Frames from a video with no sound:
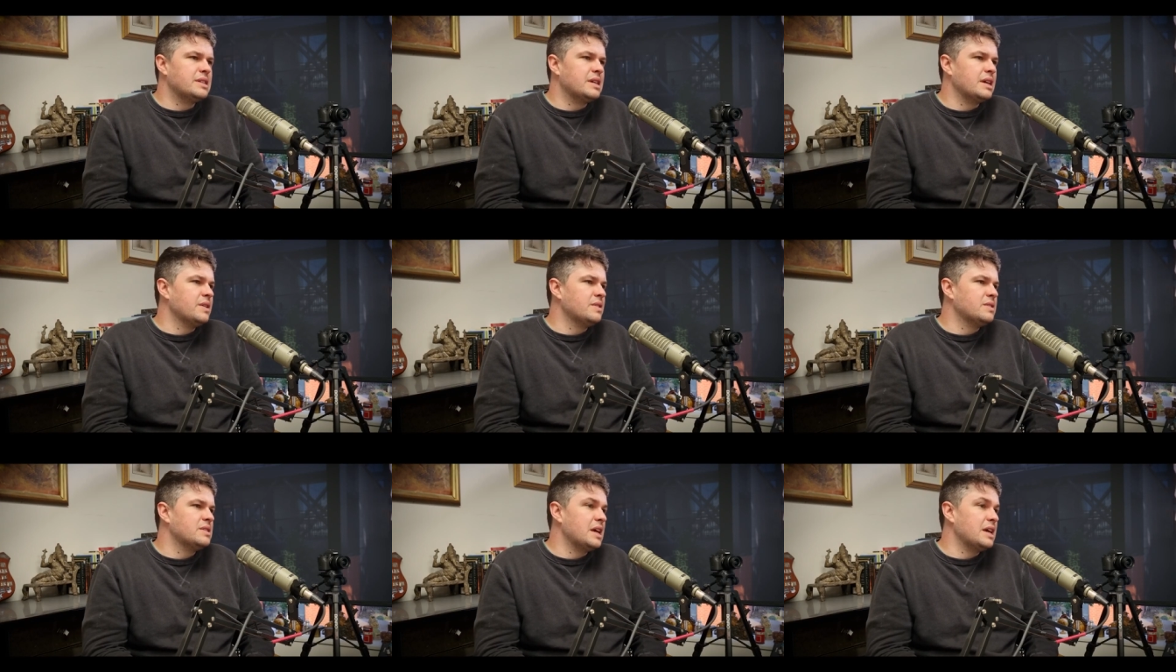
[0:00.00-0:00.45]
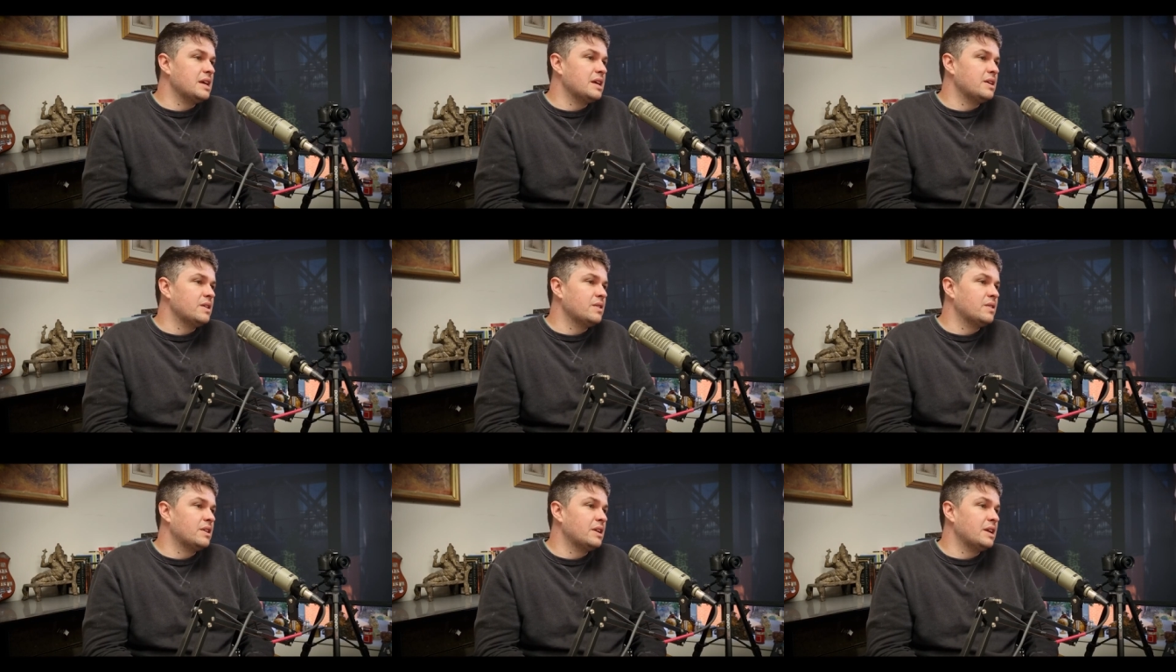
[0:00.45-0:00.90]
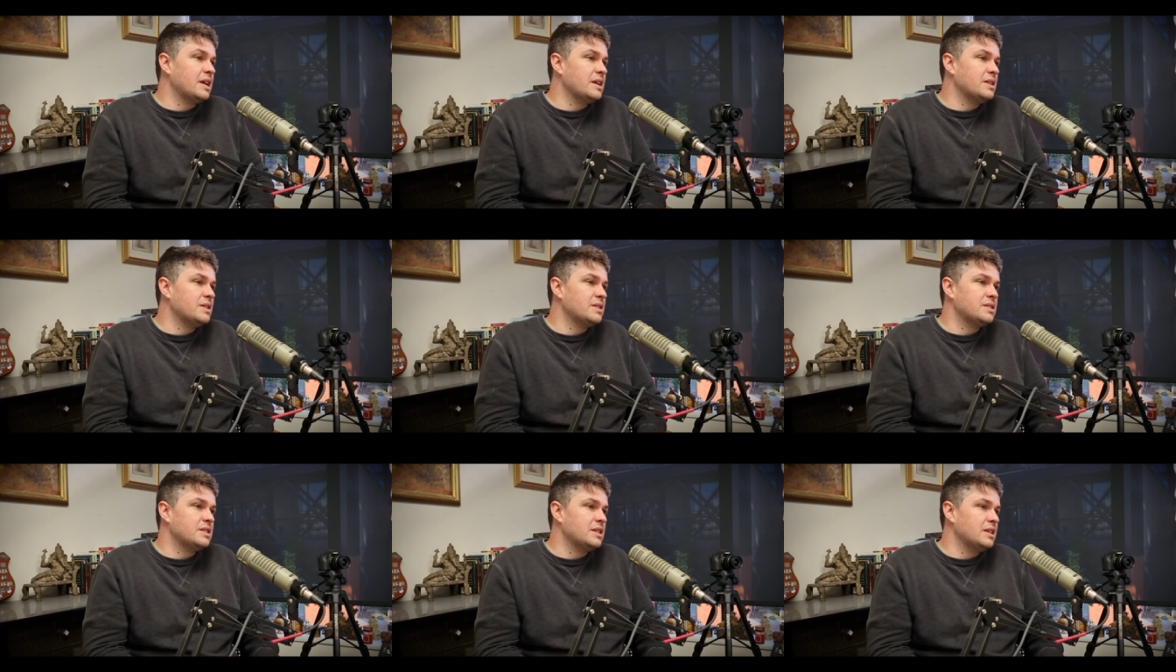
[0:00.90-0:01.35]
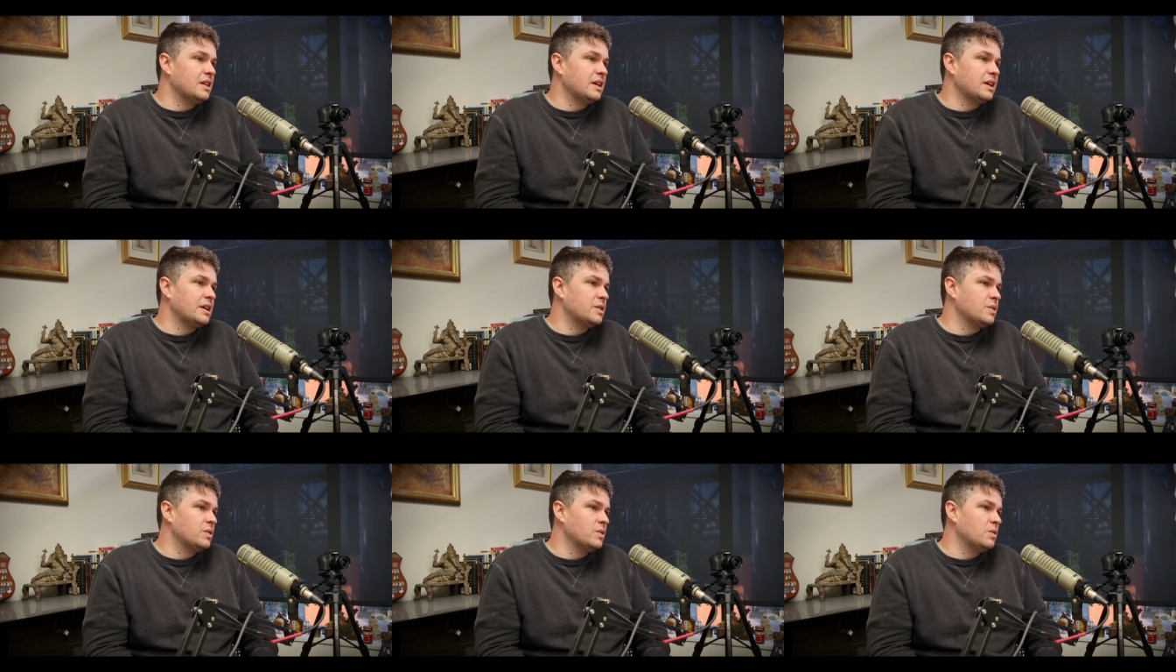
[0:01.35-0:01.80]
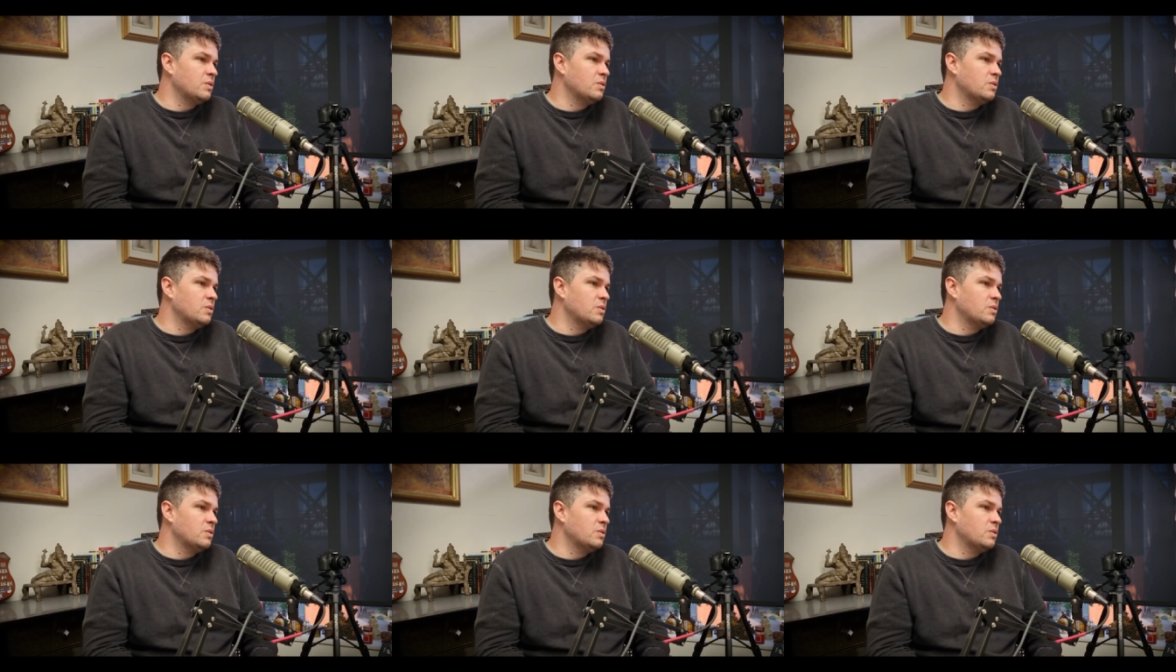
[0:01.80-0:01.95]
Let's say you're taking on an agency like